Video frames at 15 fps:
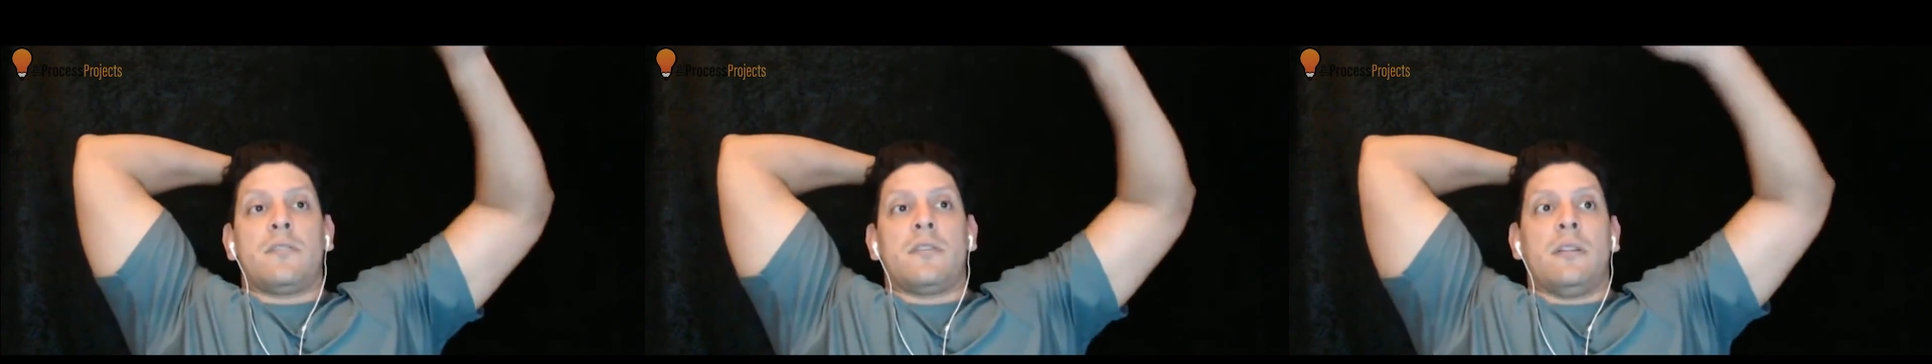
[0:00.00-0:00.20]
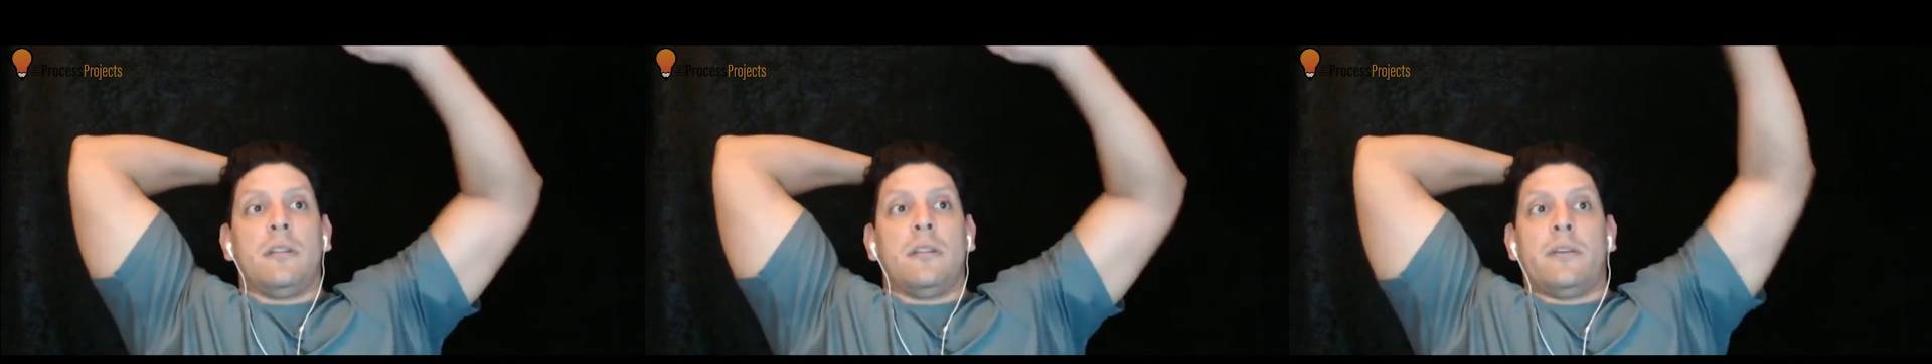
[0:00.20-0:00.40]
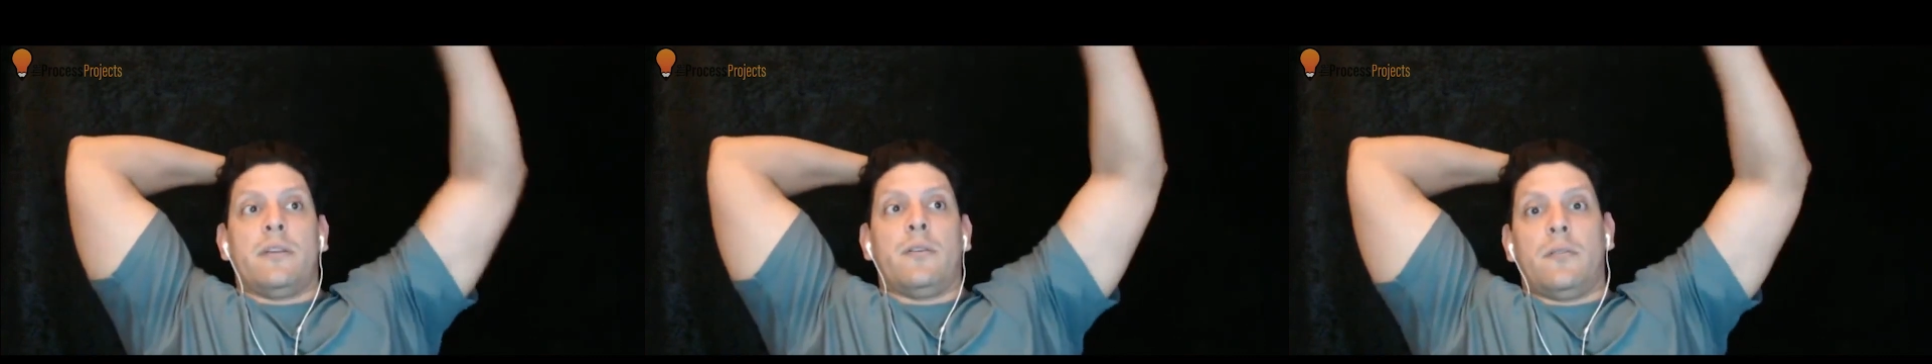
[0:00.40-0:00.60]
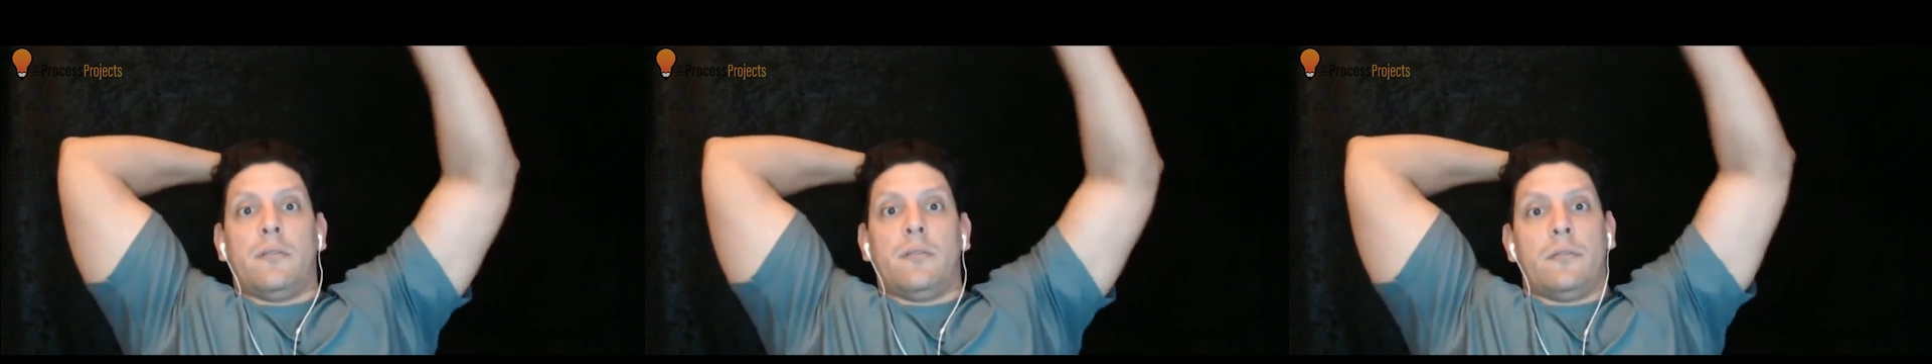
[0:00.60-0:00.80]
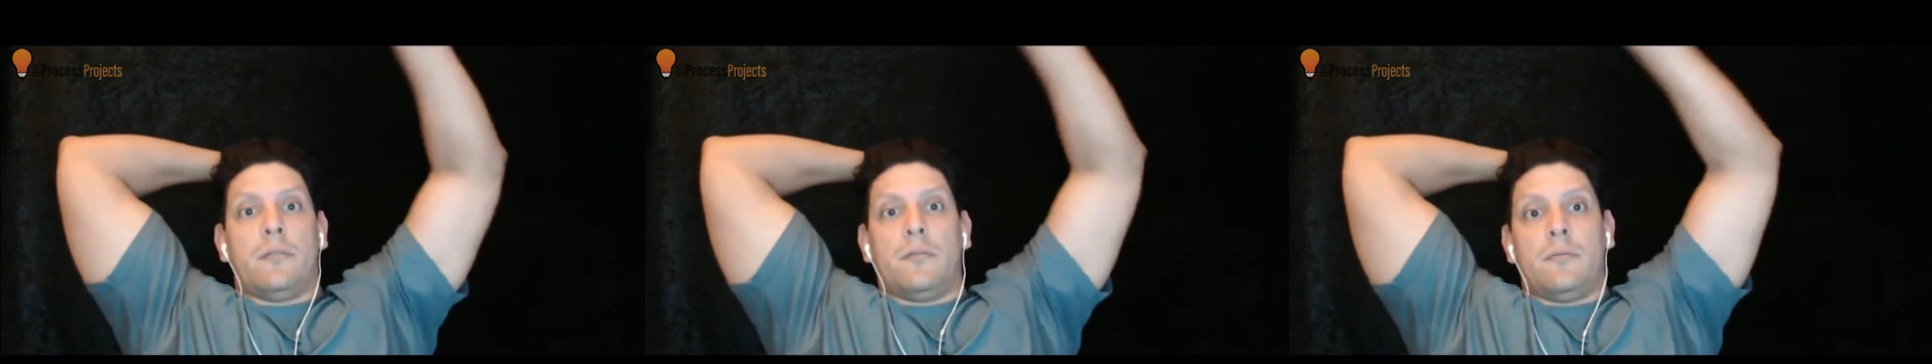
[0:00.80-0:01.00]
and
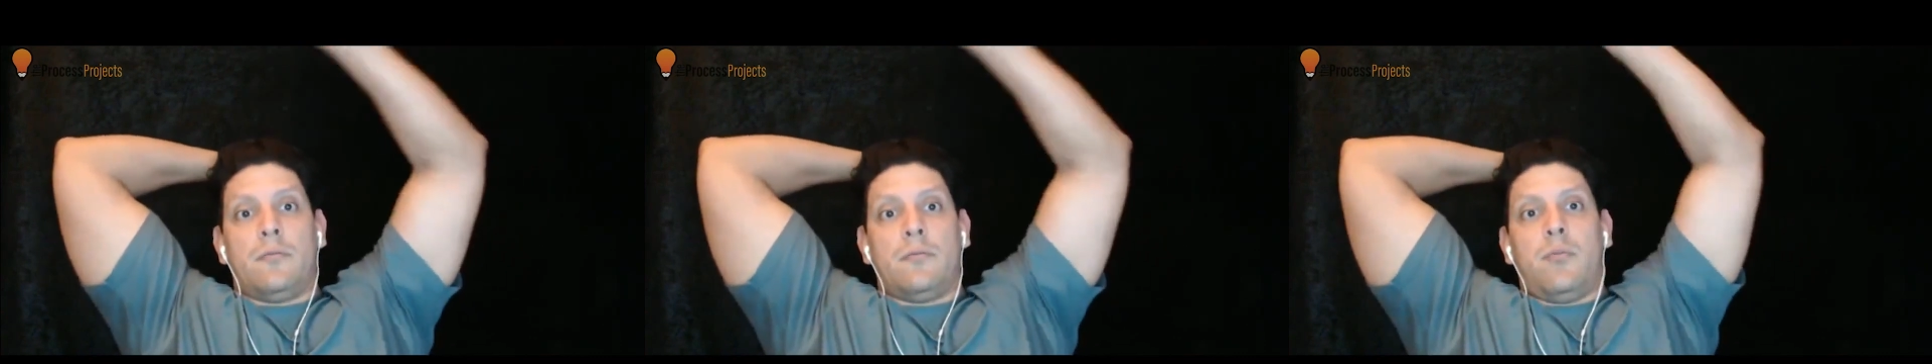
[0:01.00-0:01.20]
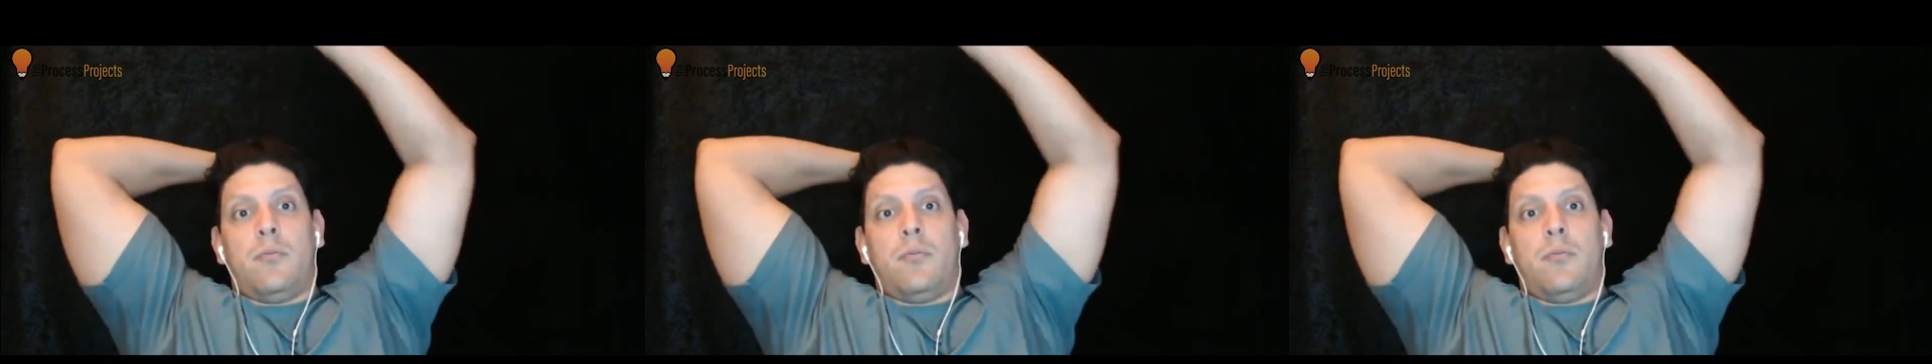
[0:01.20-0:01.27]
little